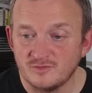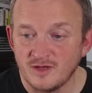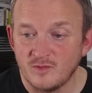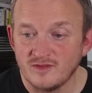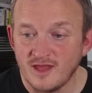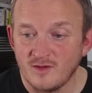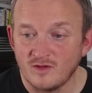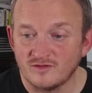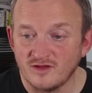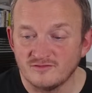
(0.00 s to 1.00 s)
Big win that.
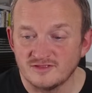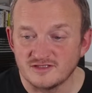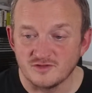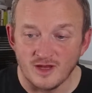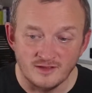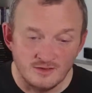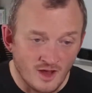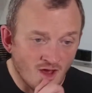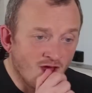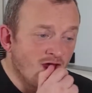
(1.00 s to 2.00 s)
Well done, says Stuart Allen.
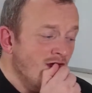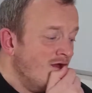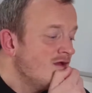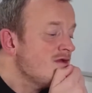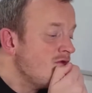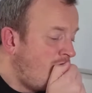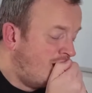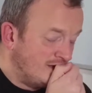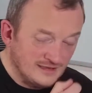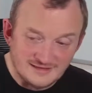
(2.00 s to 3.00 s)

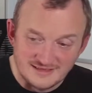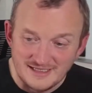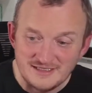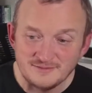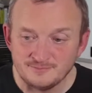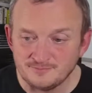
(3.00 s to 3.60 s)
Indeed.